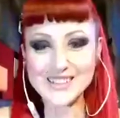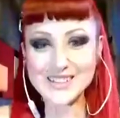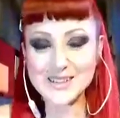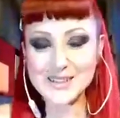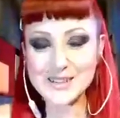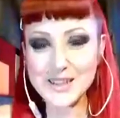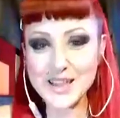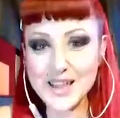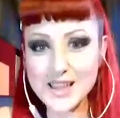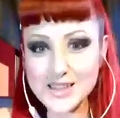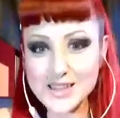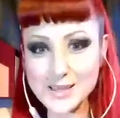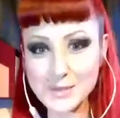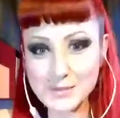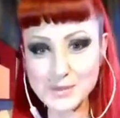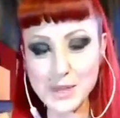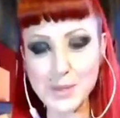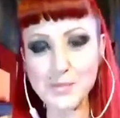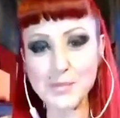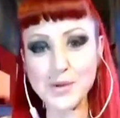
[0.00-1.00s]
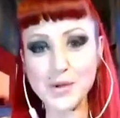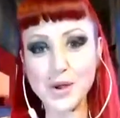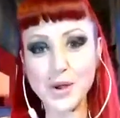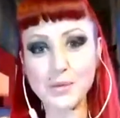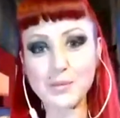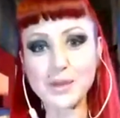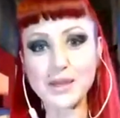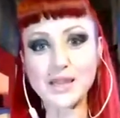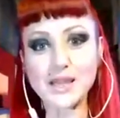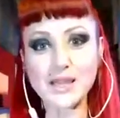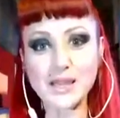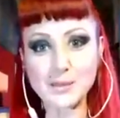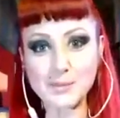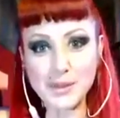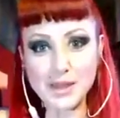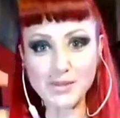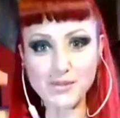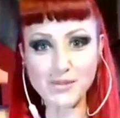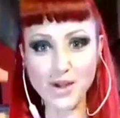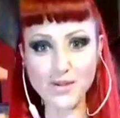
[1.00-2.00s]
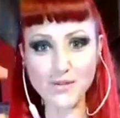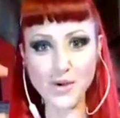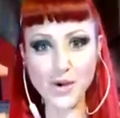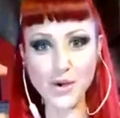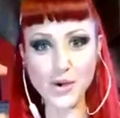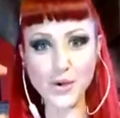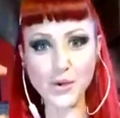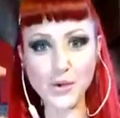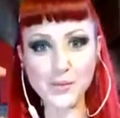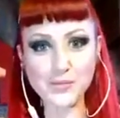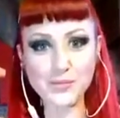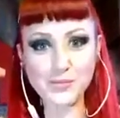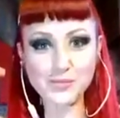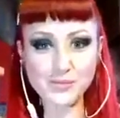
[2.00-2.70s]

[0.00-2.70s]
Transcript: Yeah, September I'll be big 50.